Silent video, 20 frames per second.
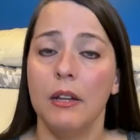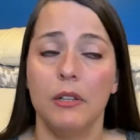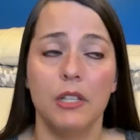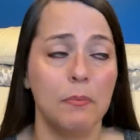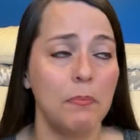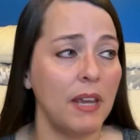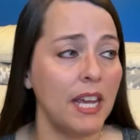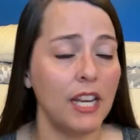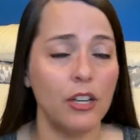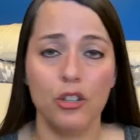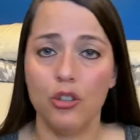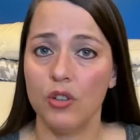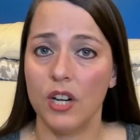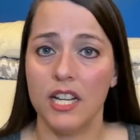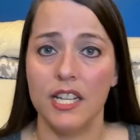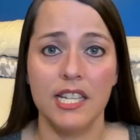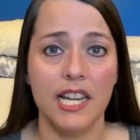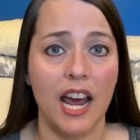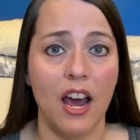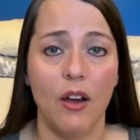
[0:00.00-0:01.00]
Being
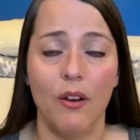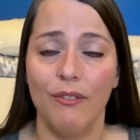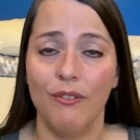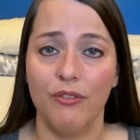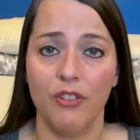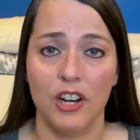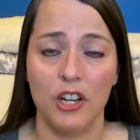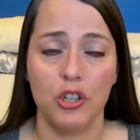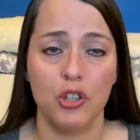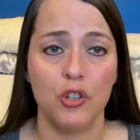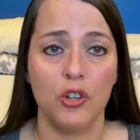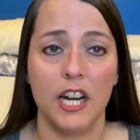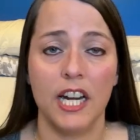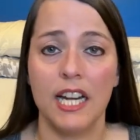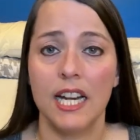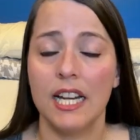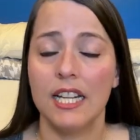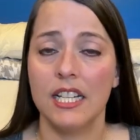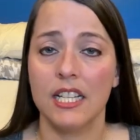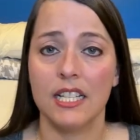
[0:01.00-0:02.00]
stressed out and
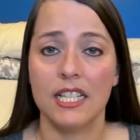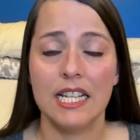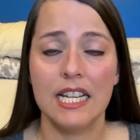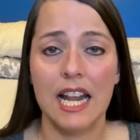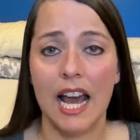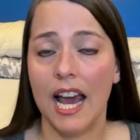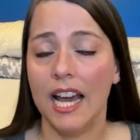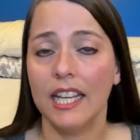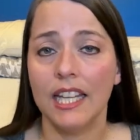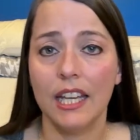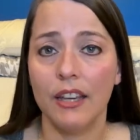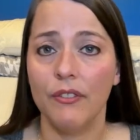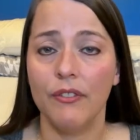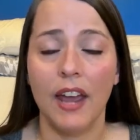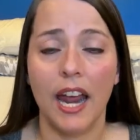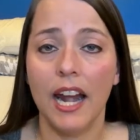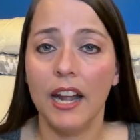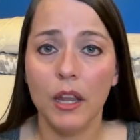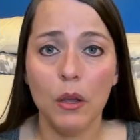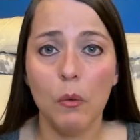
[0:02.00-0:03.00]
frustrated does not give
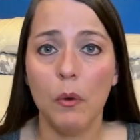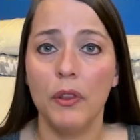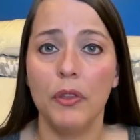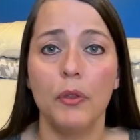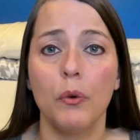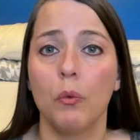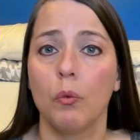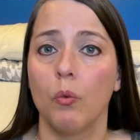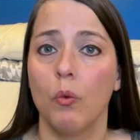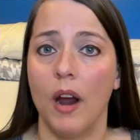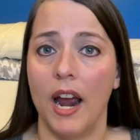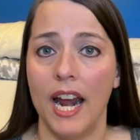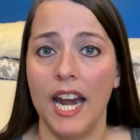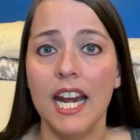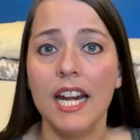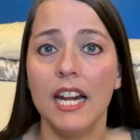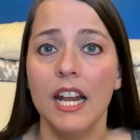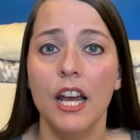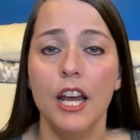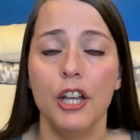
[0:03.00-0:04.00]
anyone the
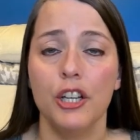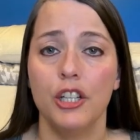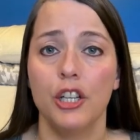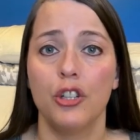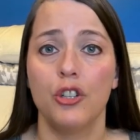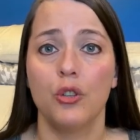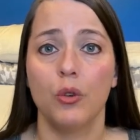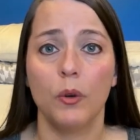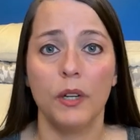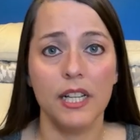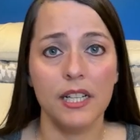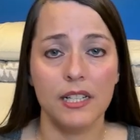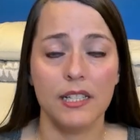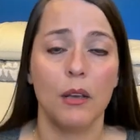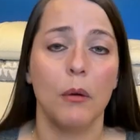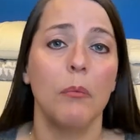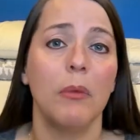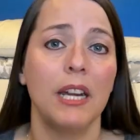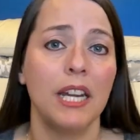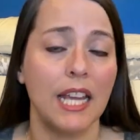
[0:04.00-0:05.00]
right to treat
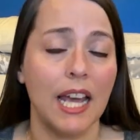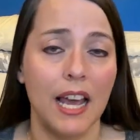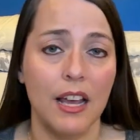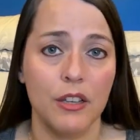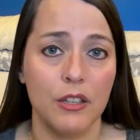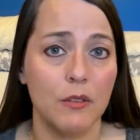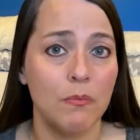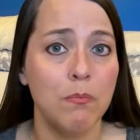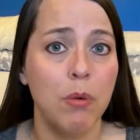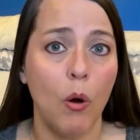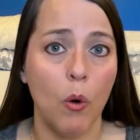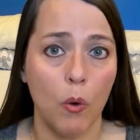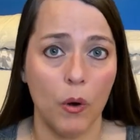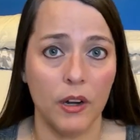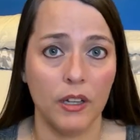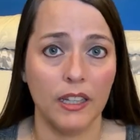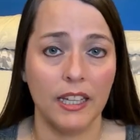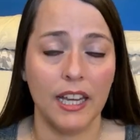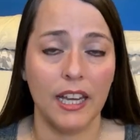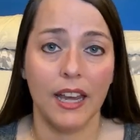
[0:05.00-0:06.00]
somebody else
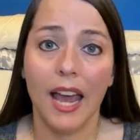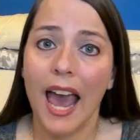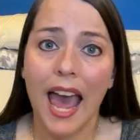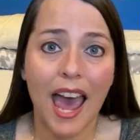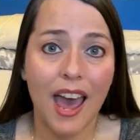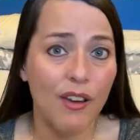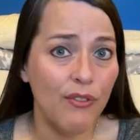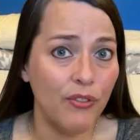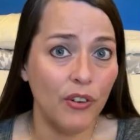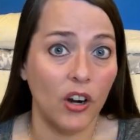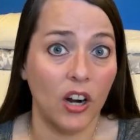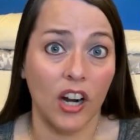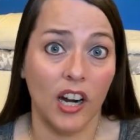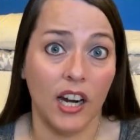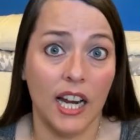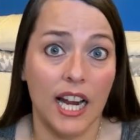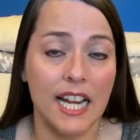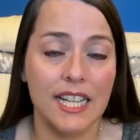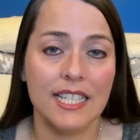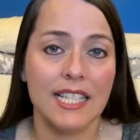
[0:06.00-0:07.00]
poorly, ever.
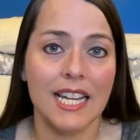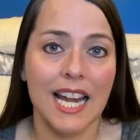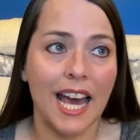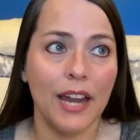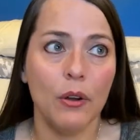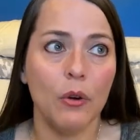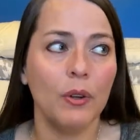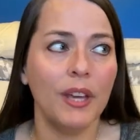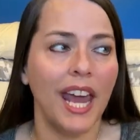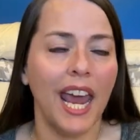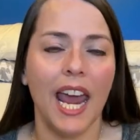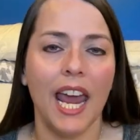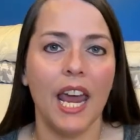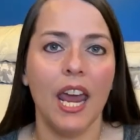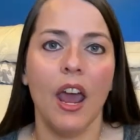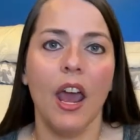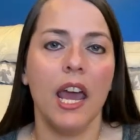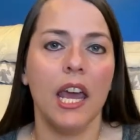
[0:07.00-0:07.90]
It's not okay,